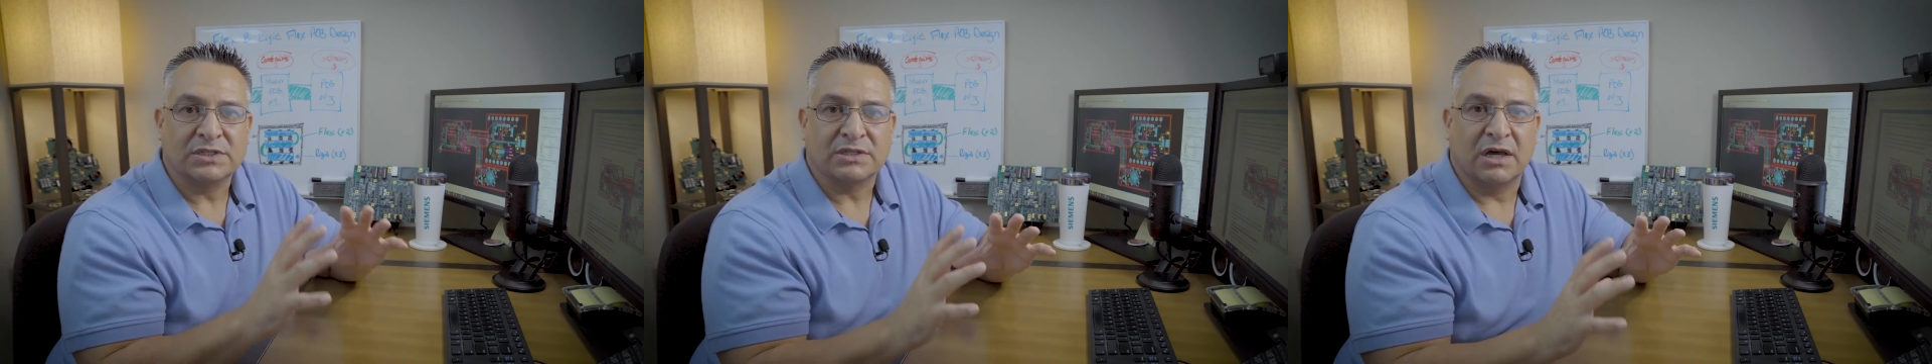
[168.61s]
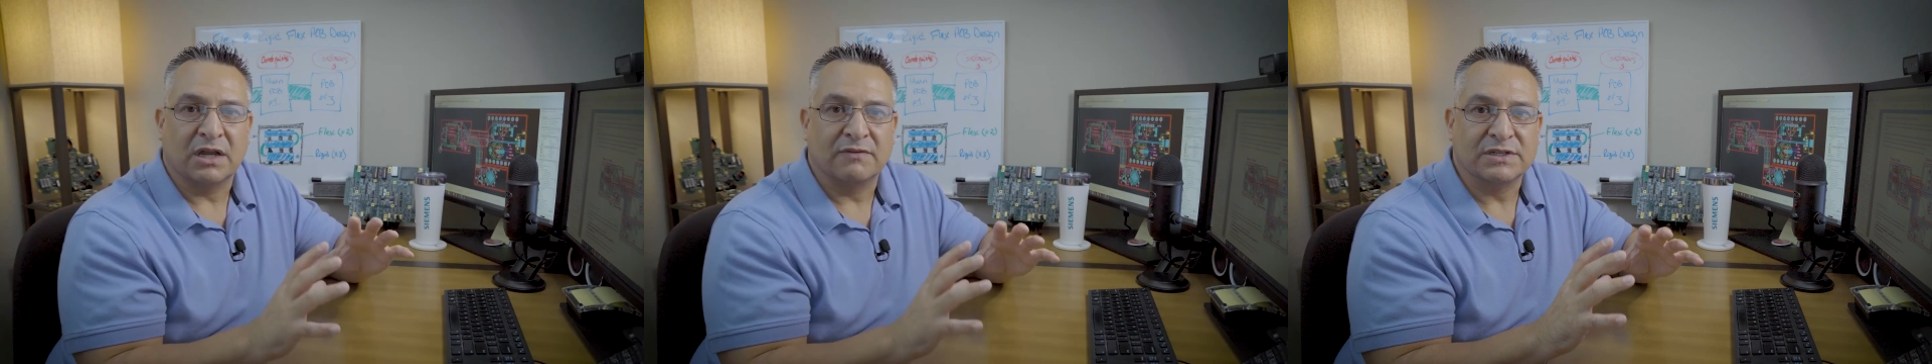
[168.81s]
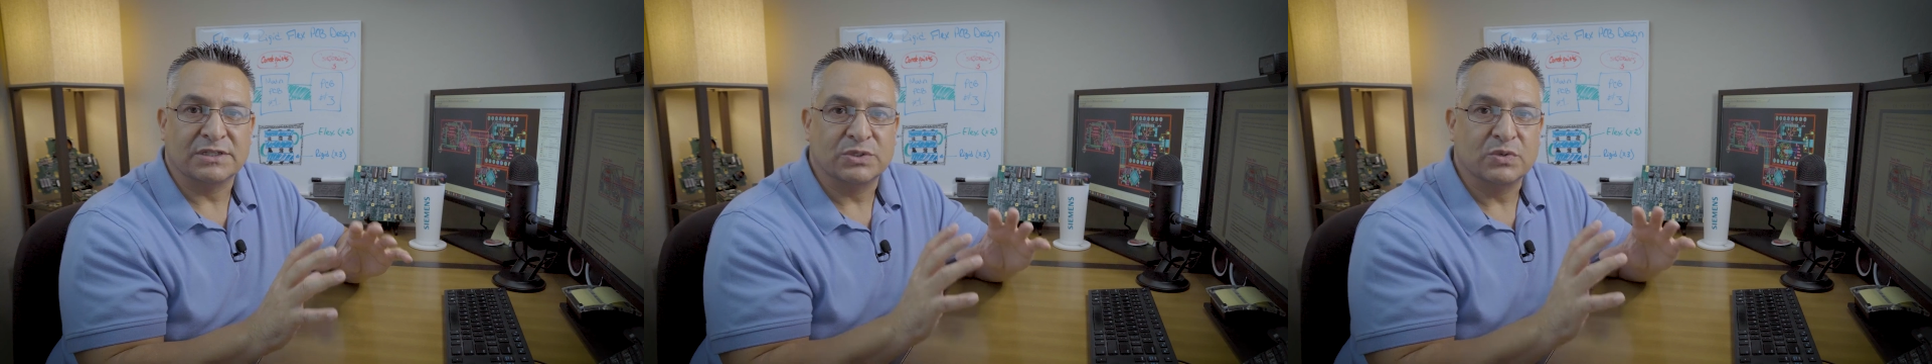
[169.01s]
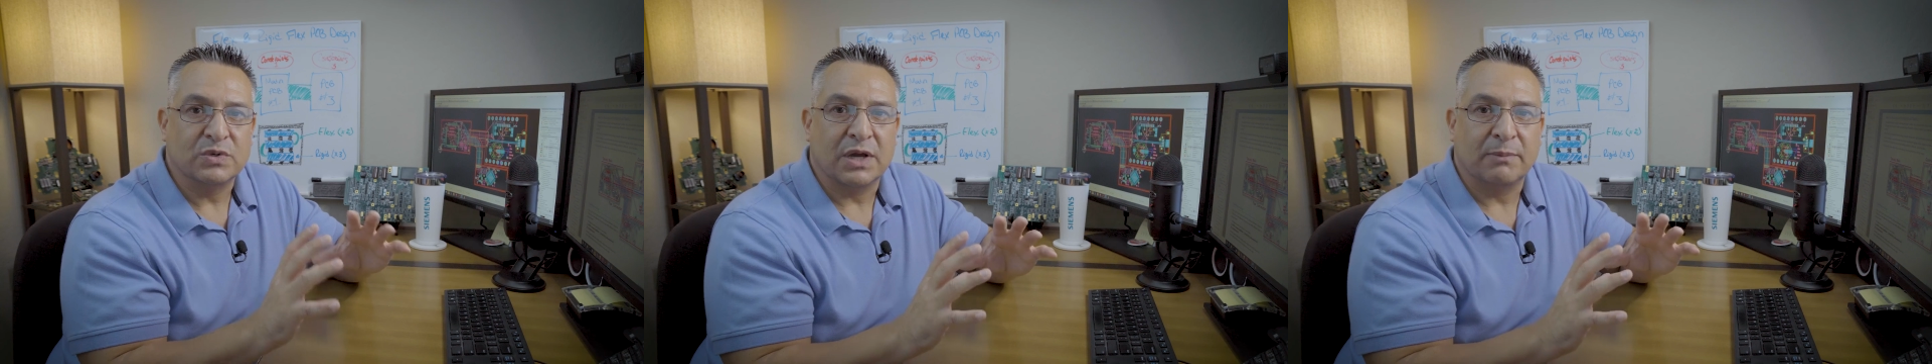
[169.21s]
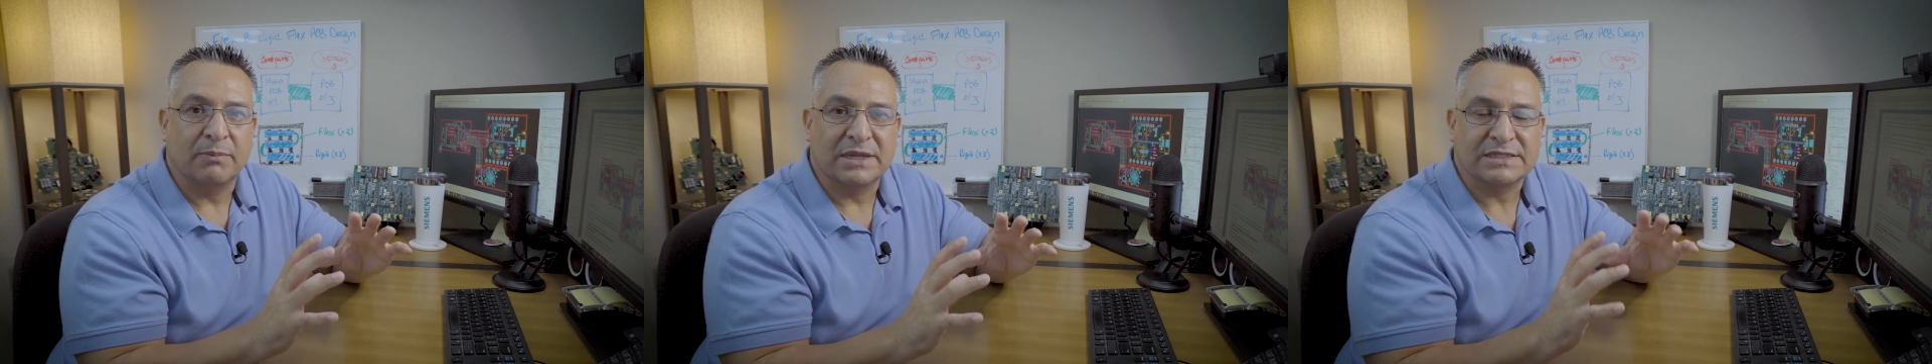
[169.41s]
thought of as too
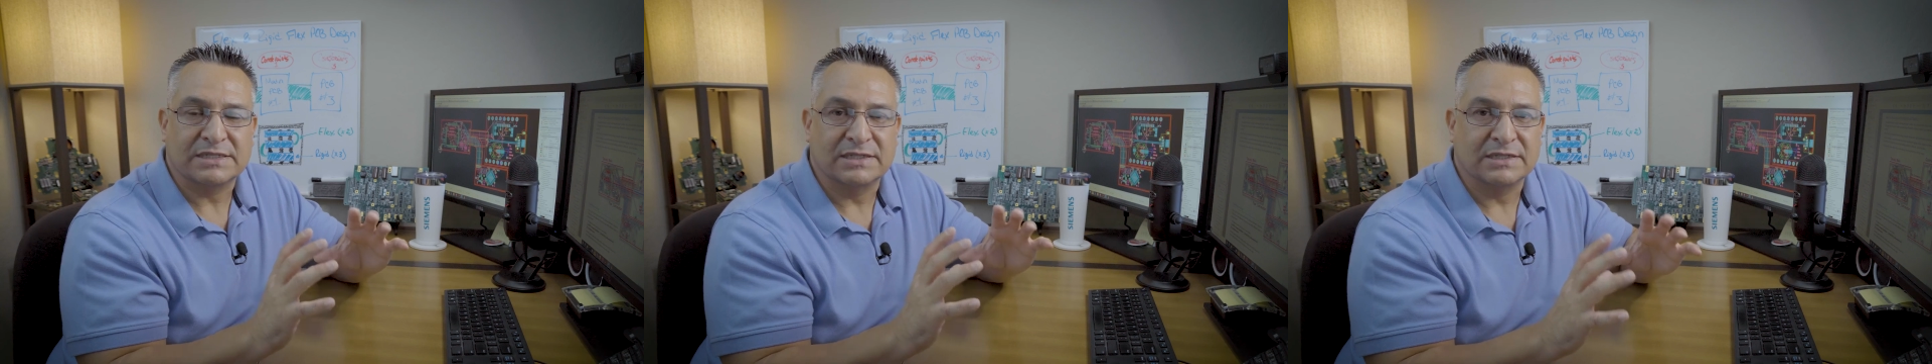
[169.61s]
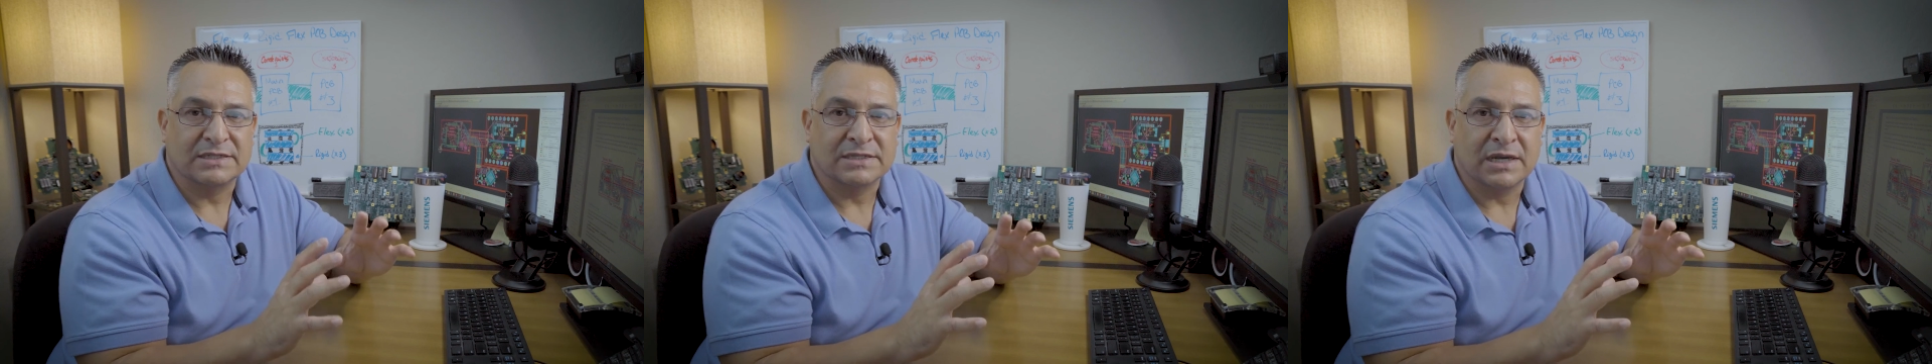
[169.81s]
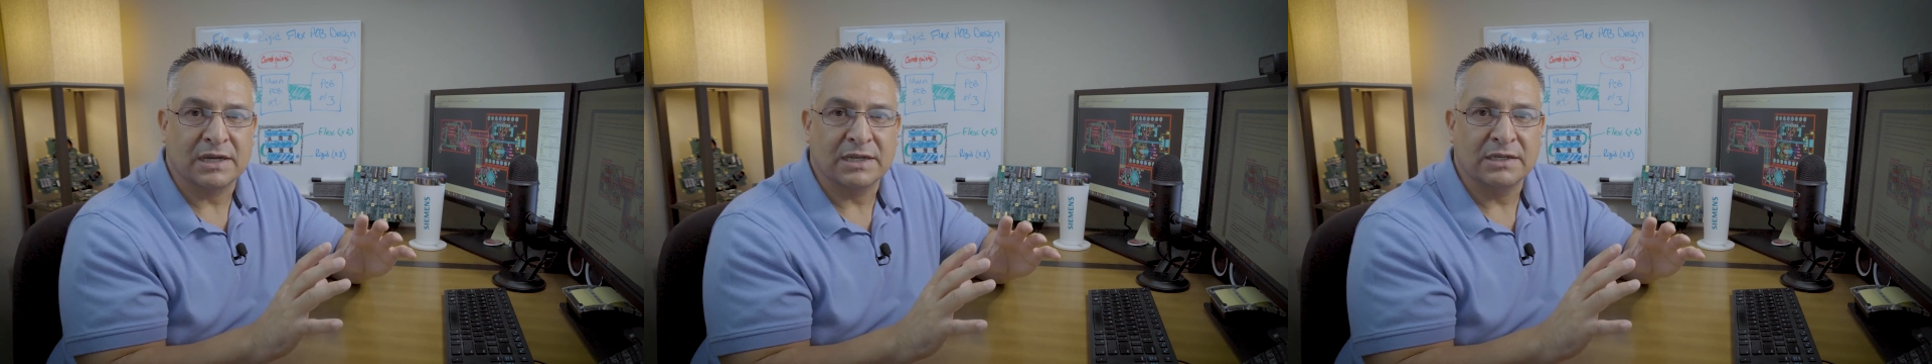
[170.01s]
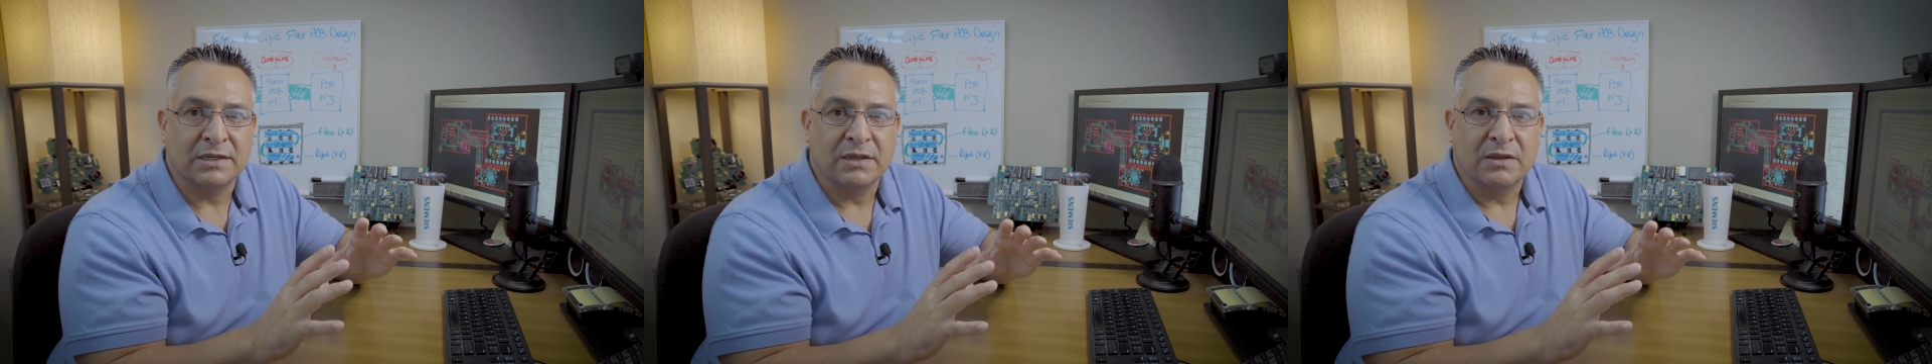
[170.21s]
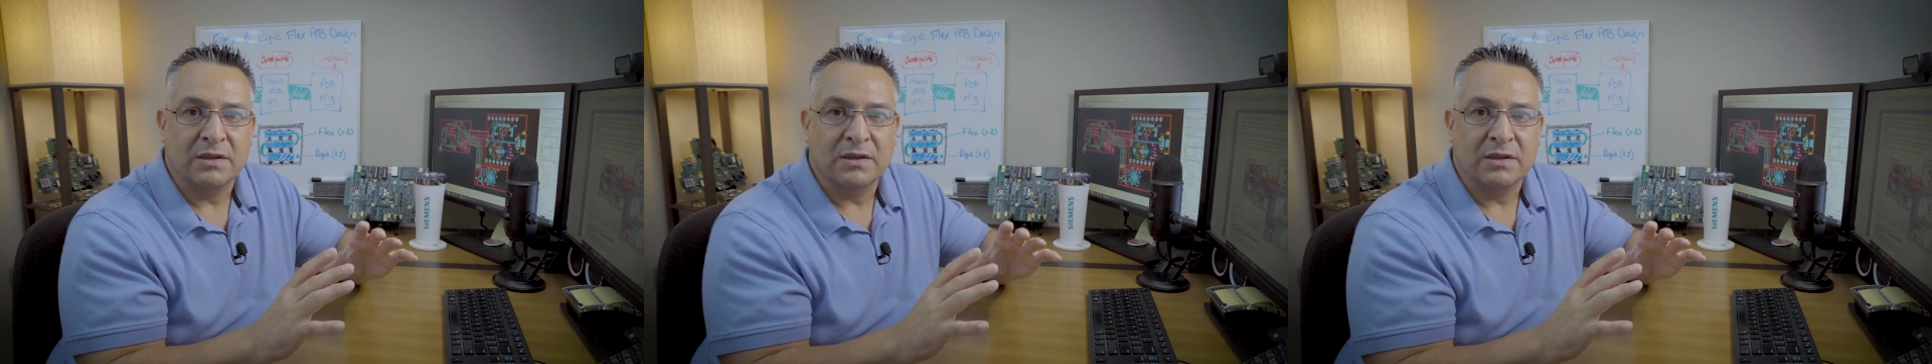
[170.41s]
complex to design,